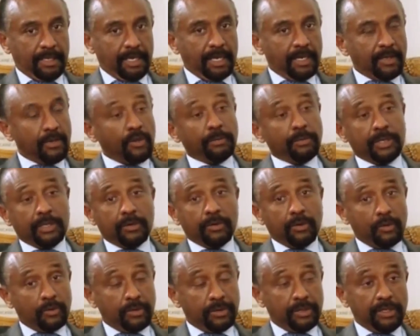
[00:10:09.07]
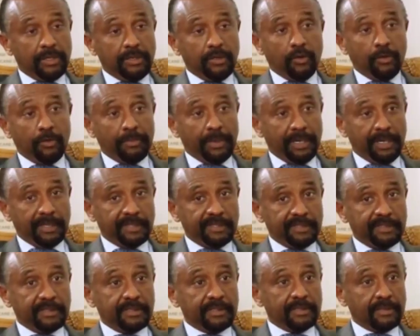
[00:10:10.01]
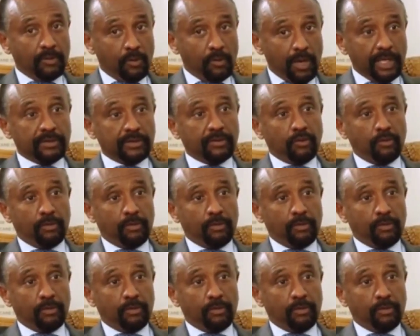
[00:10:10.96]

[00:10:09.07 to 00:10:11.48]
economic growth in Ethiopia is quite